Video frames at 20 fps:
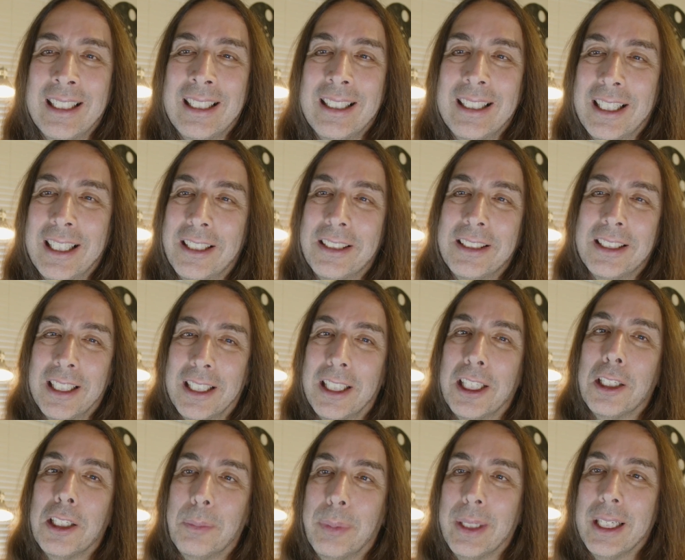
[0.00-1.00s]
there's a
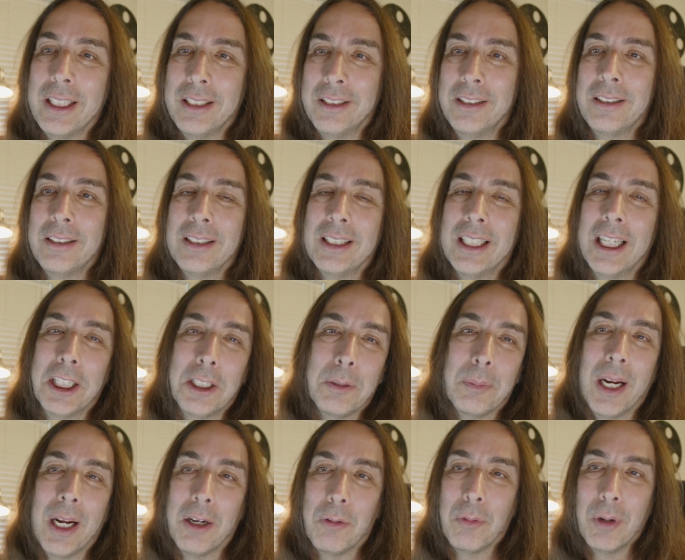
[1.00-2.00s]
little bit that you
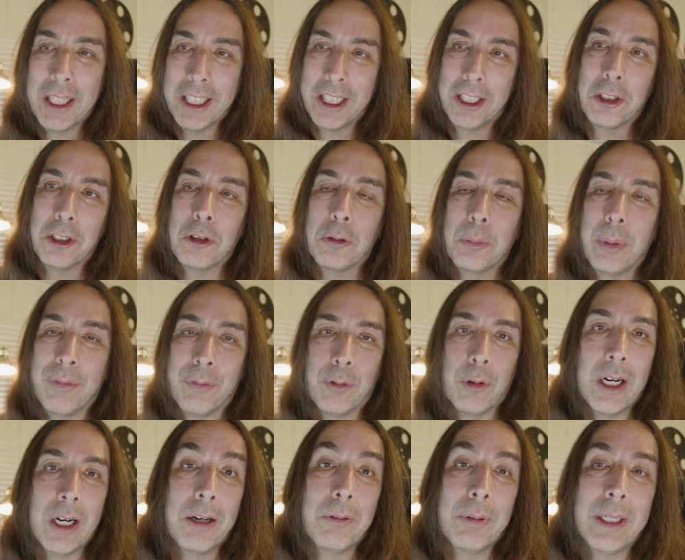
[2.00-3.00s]
might want to know before
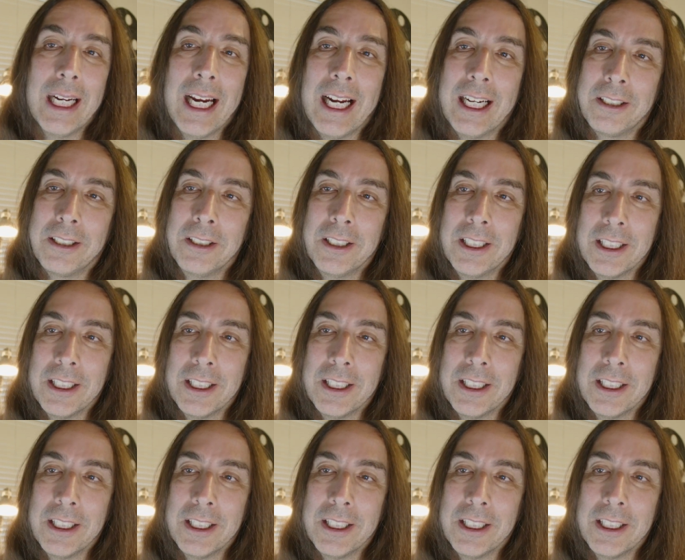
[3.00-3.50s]
I react to